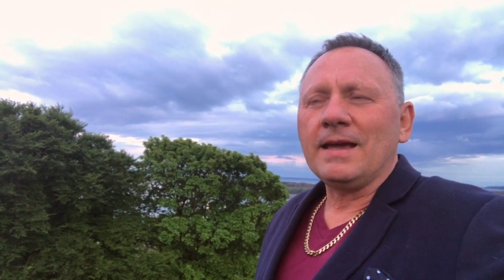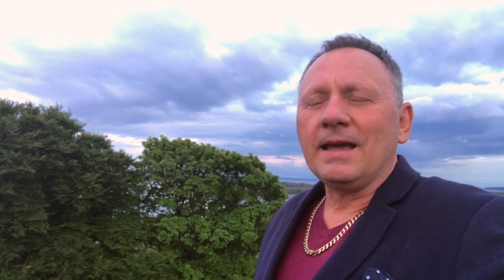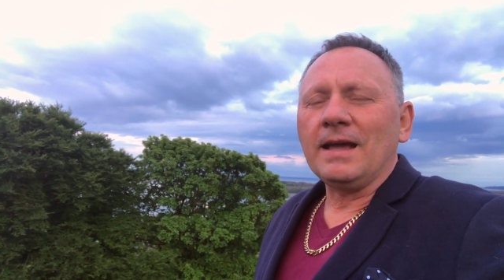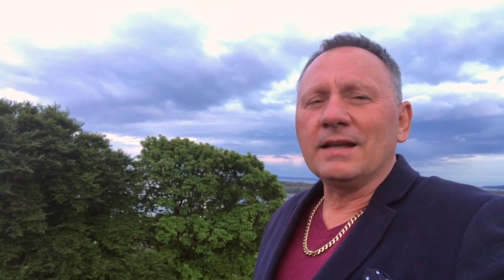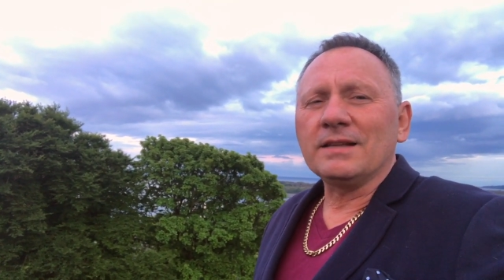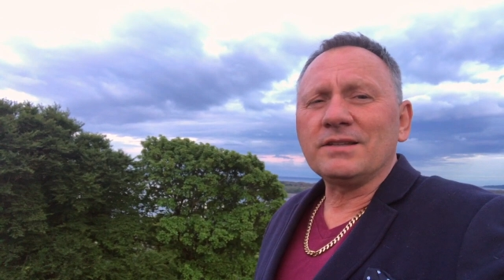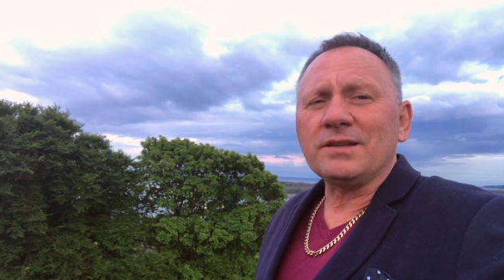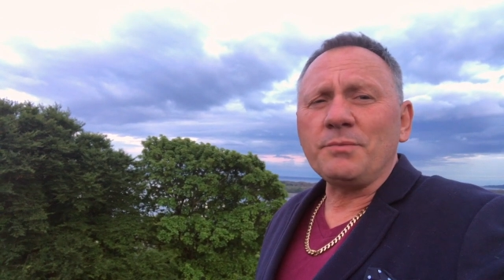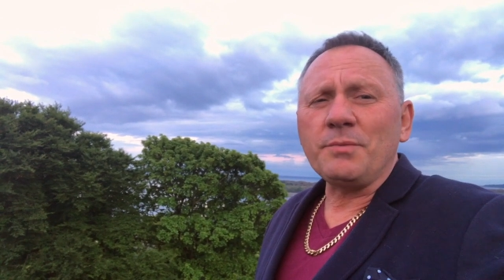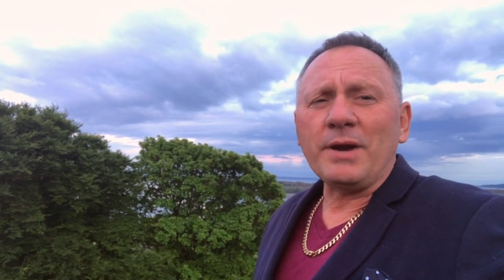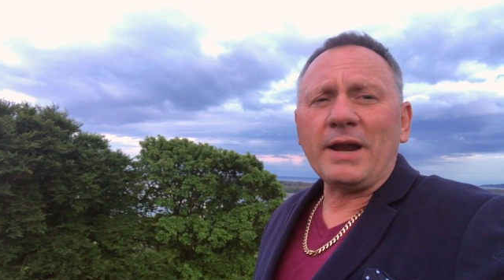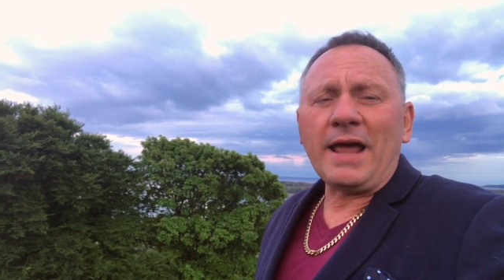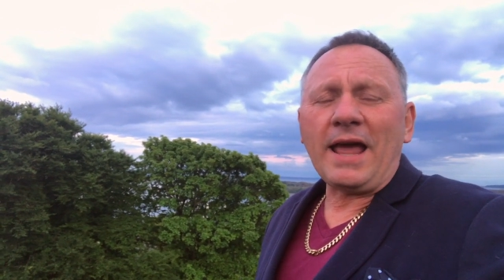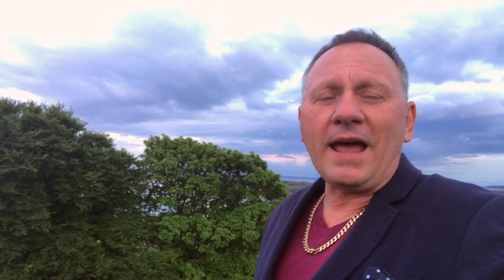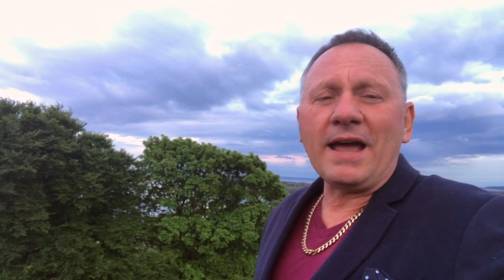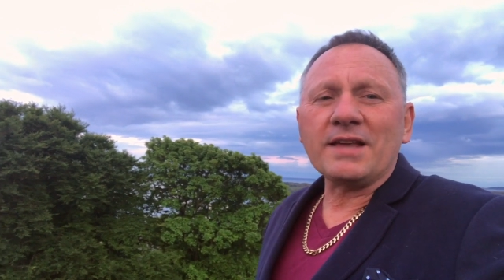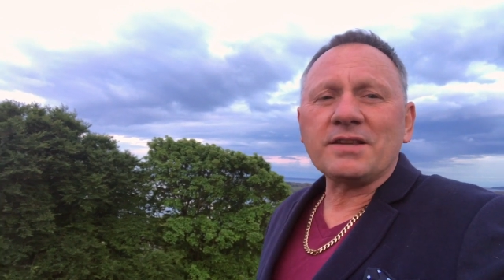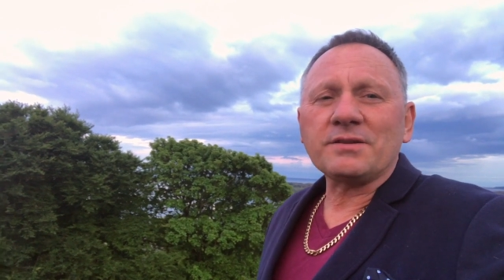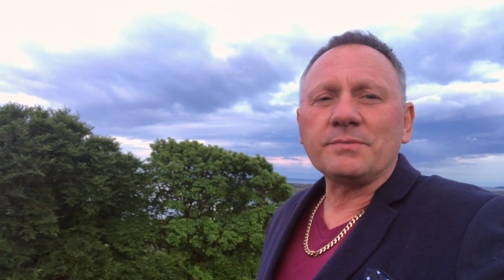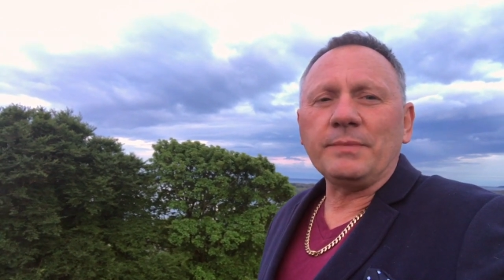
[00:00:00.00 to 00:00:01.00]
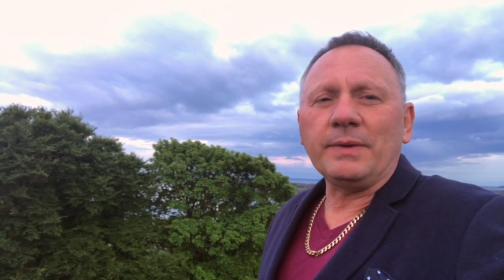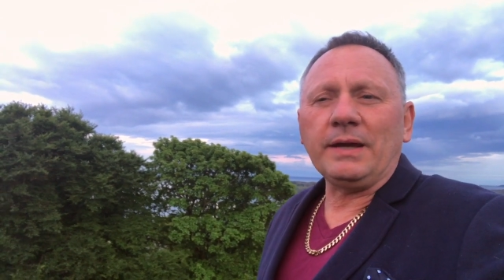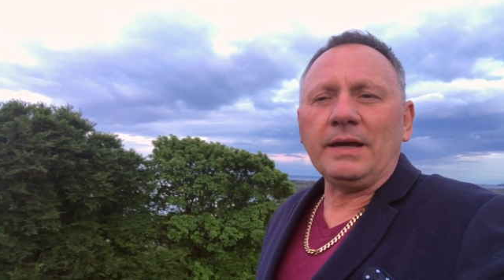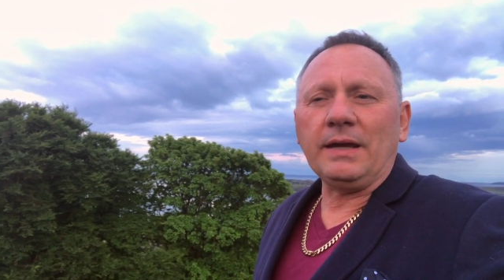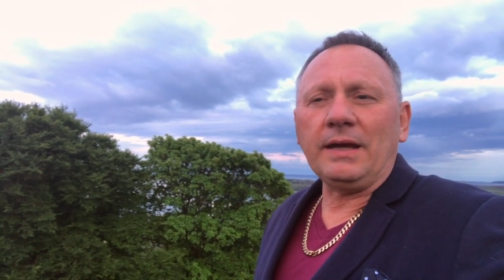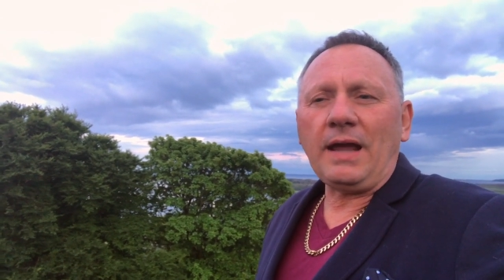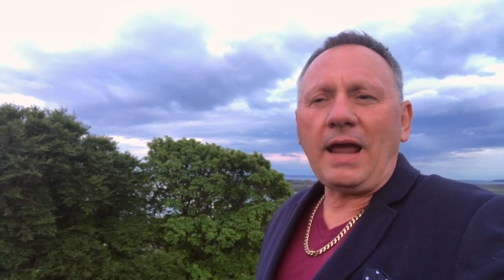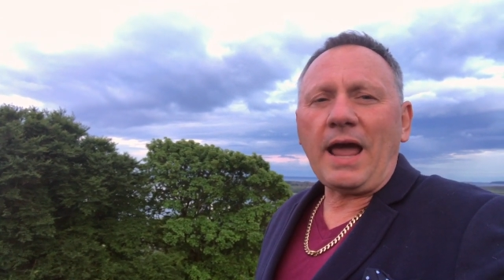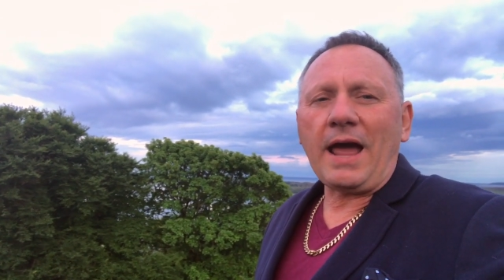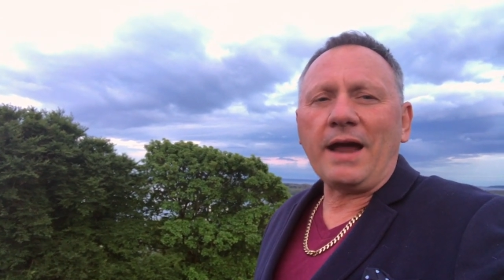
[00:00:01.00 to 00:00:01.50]
and someone asked
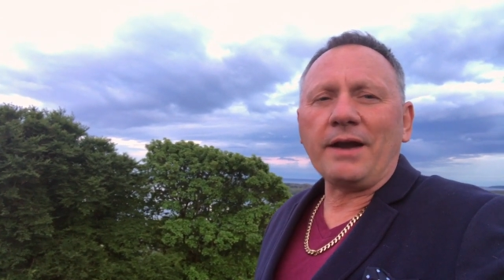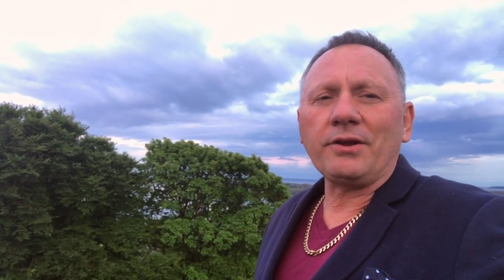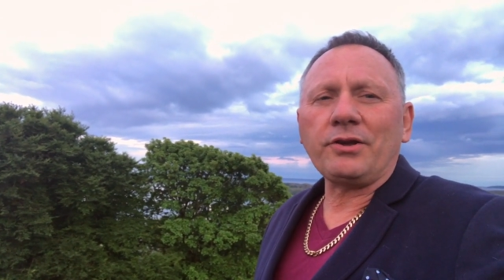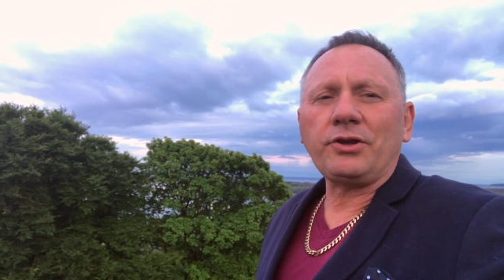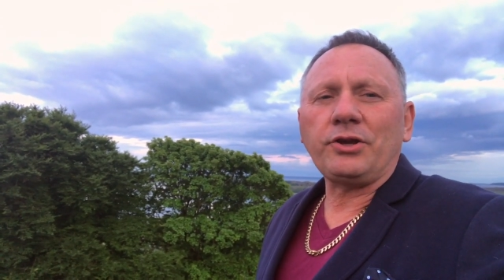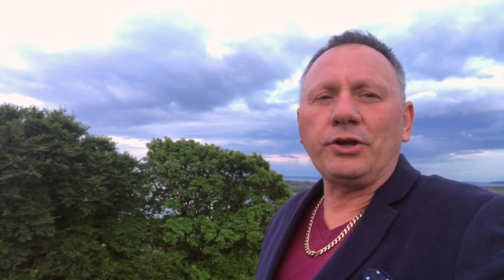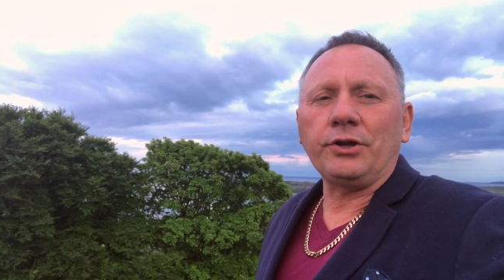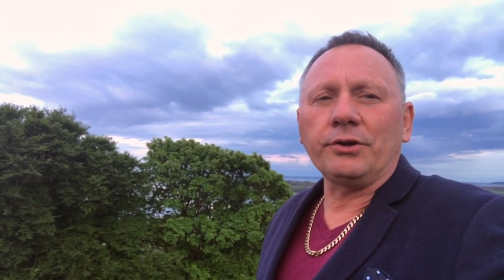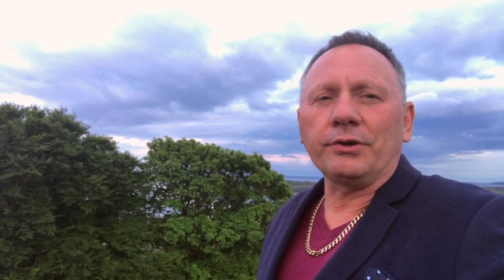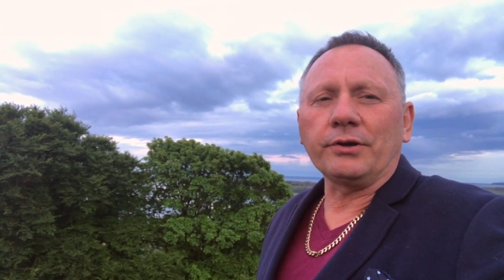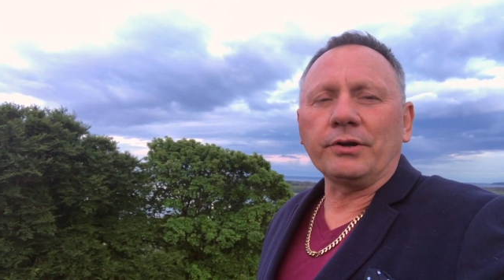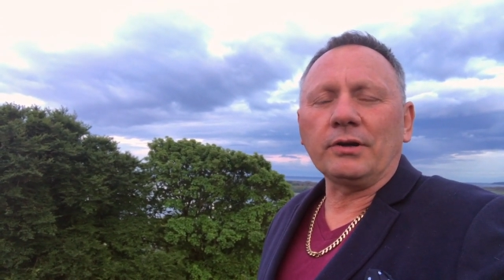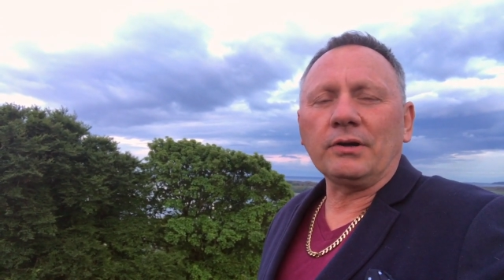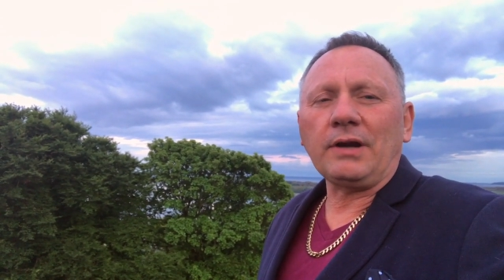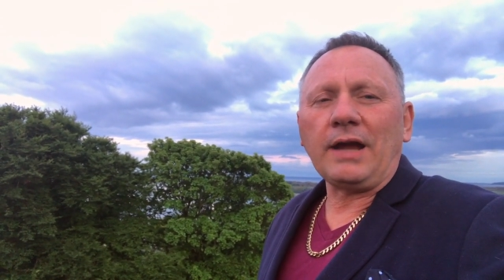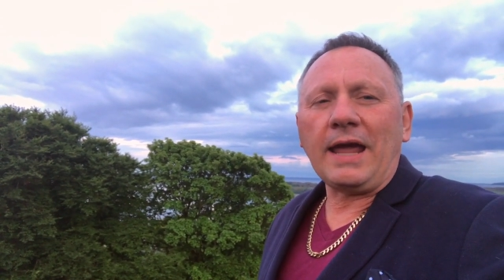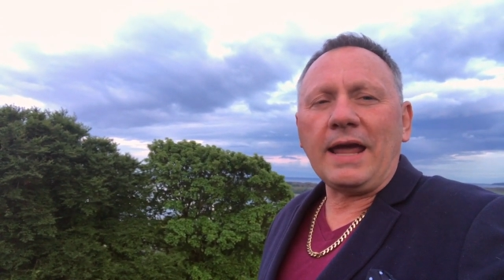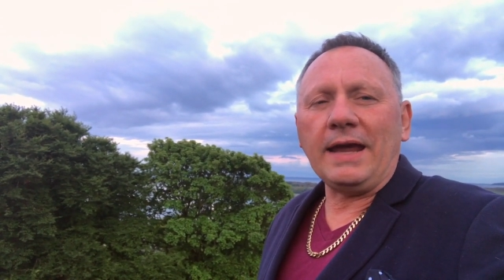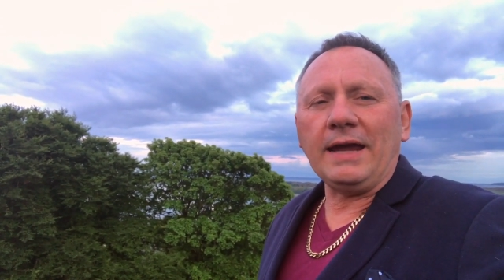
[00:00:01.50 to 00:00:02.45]
me how to cure